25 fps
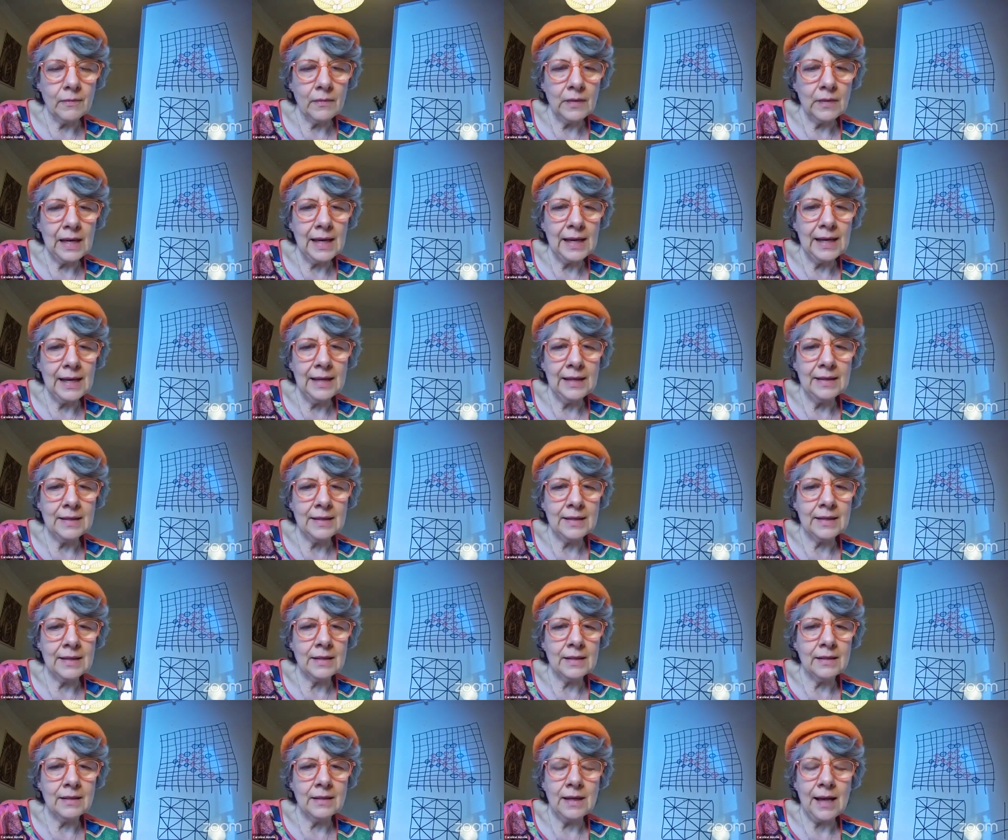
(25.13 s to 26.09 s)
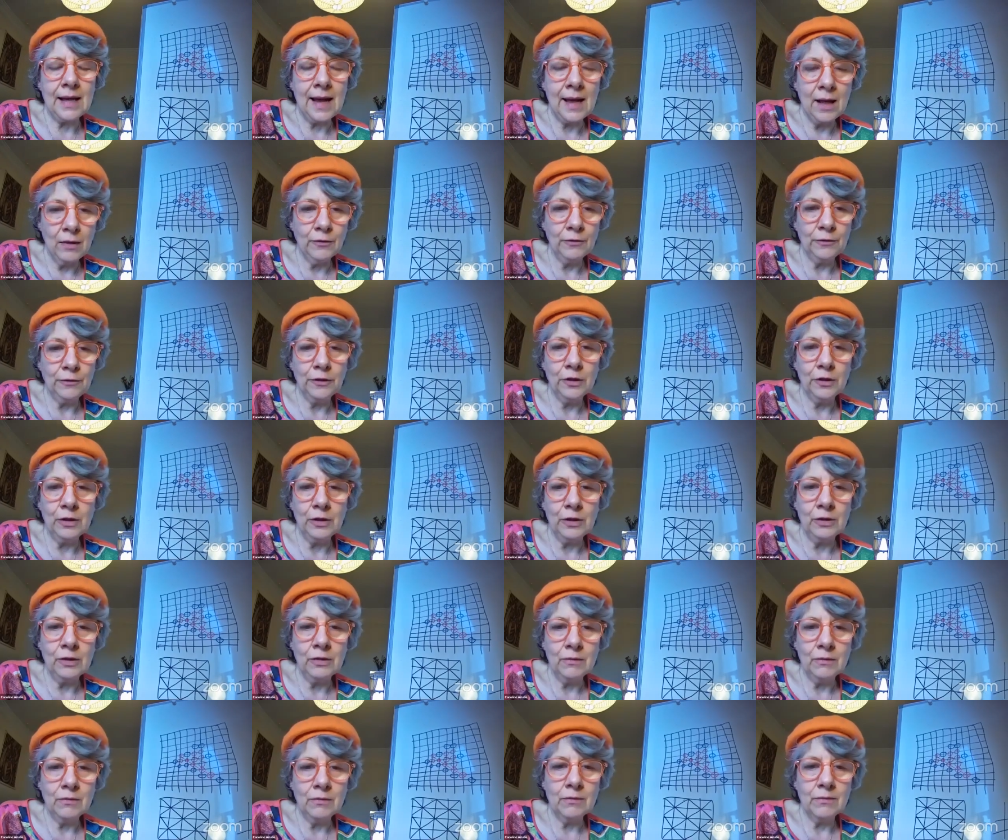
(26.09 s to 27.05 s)
is
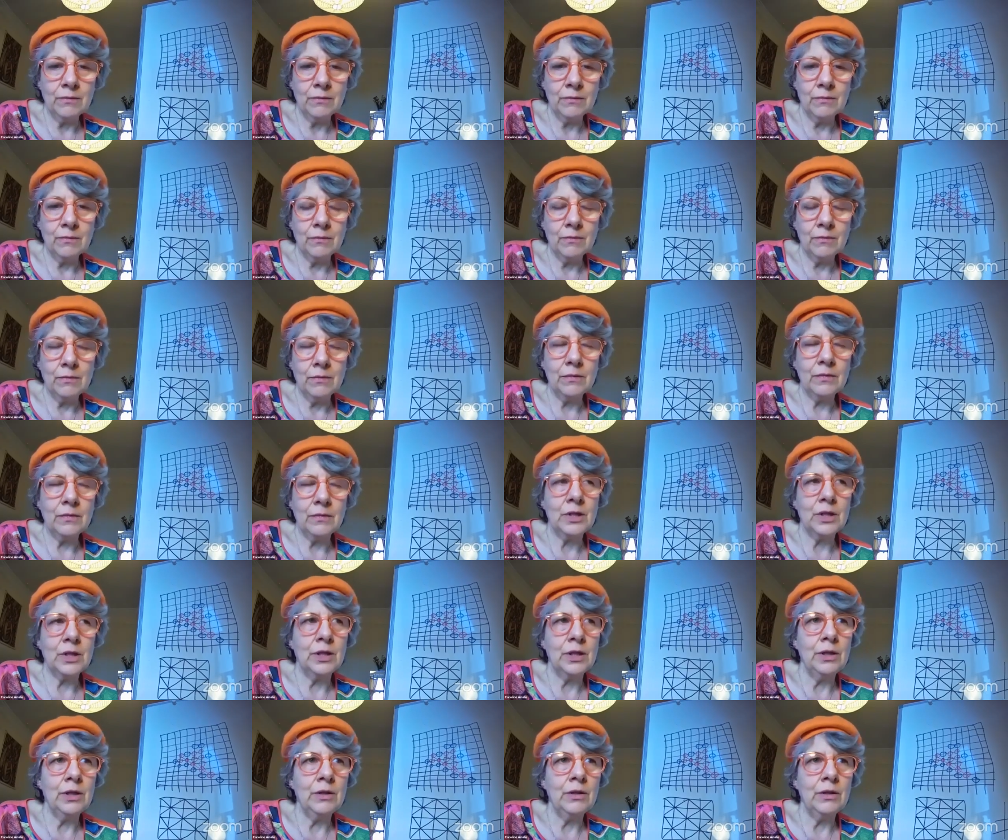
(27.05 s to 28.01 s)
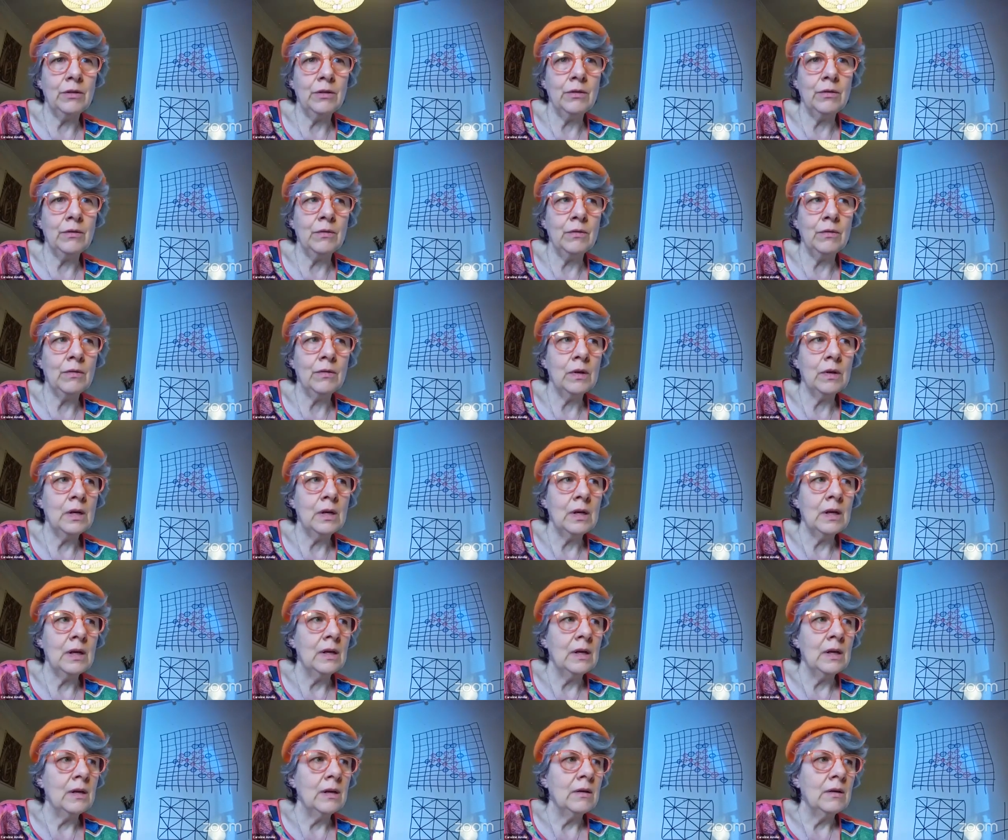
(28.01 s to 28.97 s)
helpful to
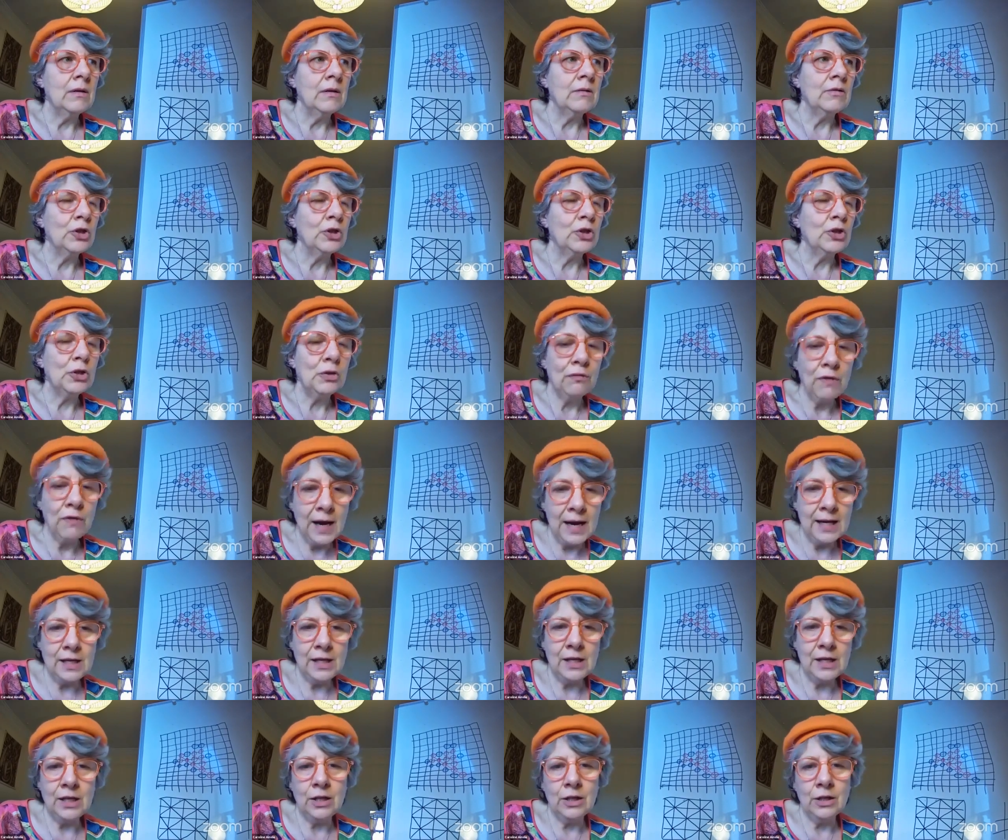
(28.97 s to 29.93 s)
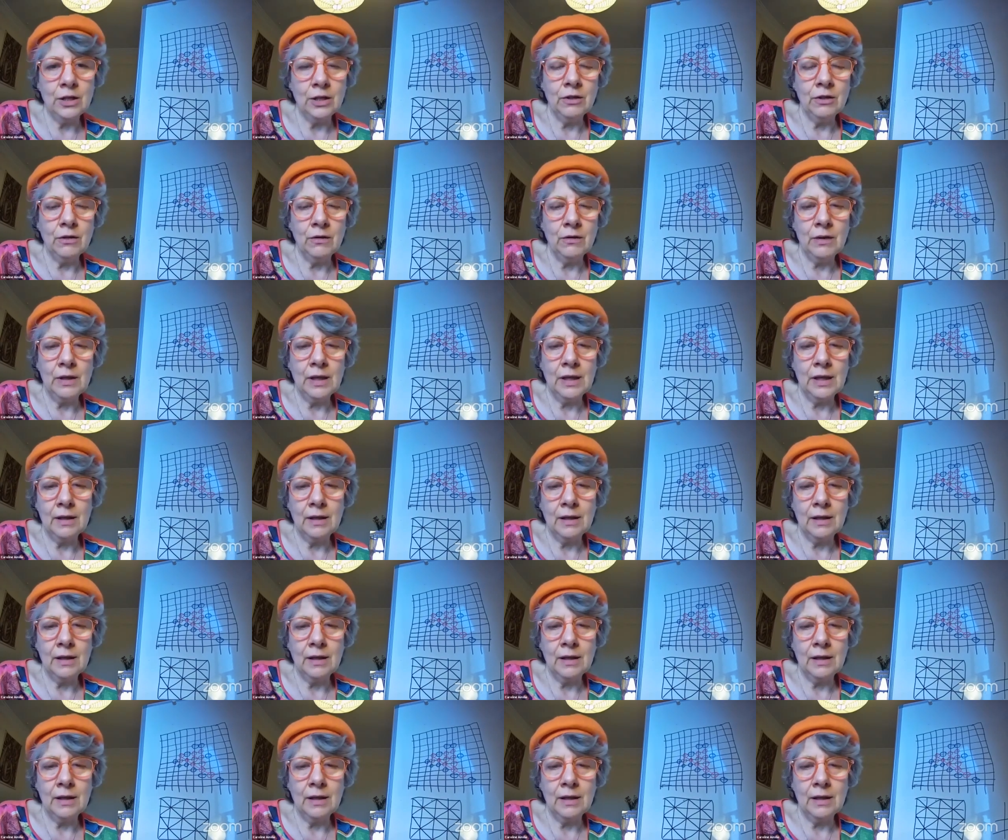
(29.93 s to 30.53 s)
train you,